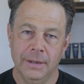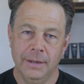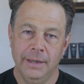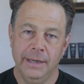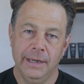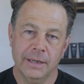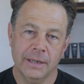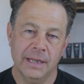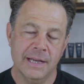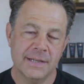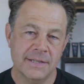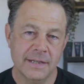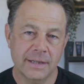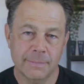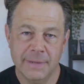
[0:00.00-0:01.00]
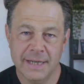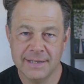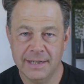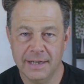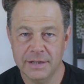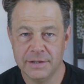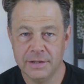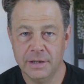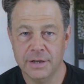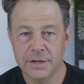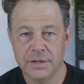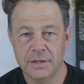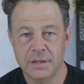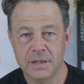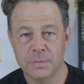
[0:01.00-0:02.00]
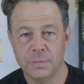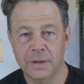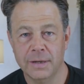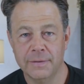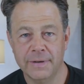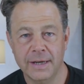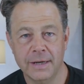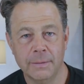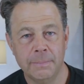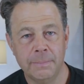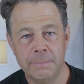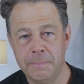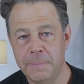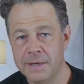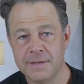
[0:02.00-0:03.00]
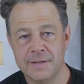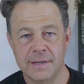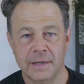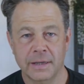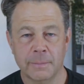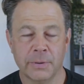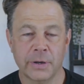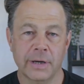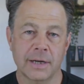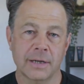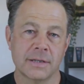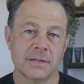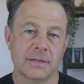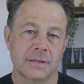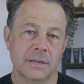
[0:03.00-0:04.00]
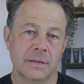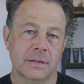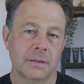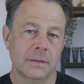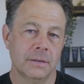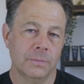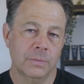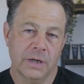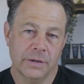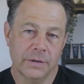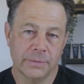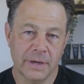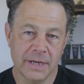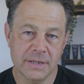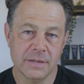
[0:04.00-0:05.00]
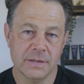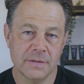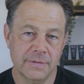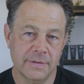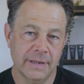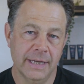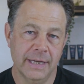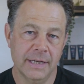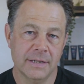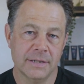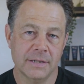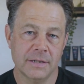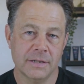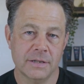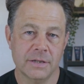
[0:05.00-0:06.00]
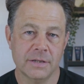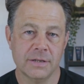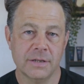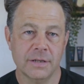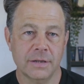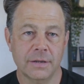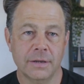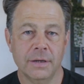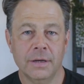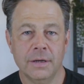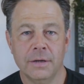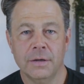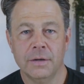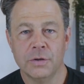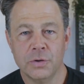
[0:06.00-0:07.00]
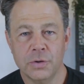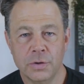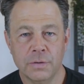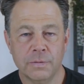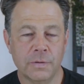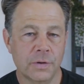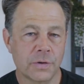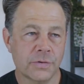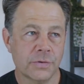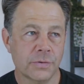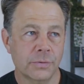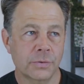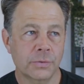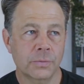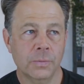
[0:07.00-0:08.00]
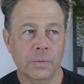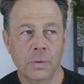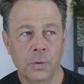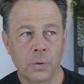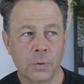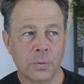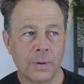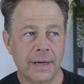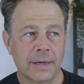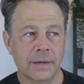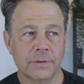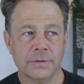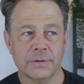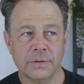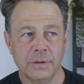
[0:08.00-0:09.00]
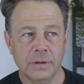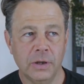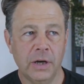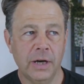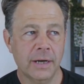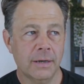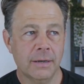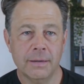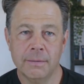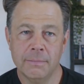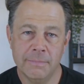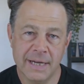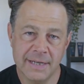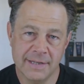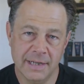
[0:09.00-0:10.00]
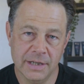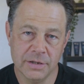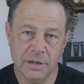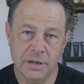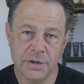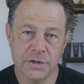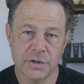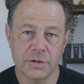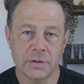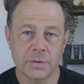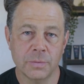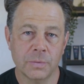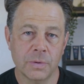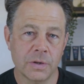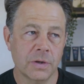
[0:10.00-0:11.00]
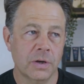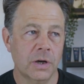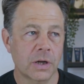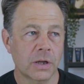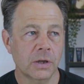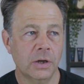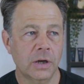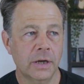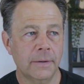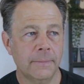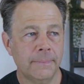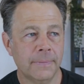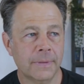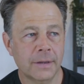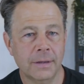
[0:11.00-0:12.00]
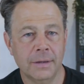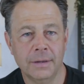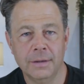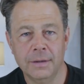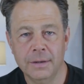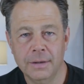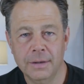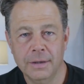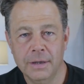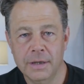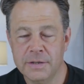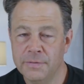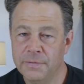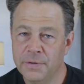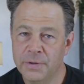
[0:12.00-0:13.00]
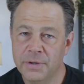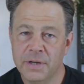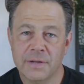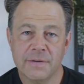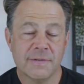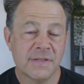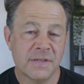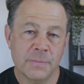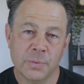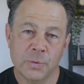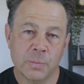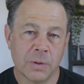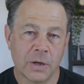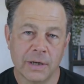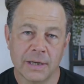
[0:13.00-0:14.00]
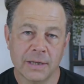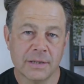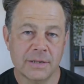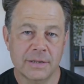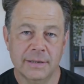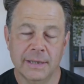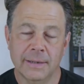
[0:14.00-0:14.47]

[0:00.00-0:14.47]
Our classic massage lotion is one of our best-selling products, and one of the reasons for that is it's just a universal, all-round light massage lotion with high glide. It's a very simple product.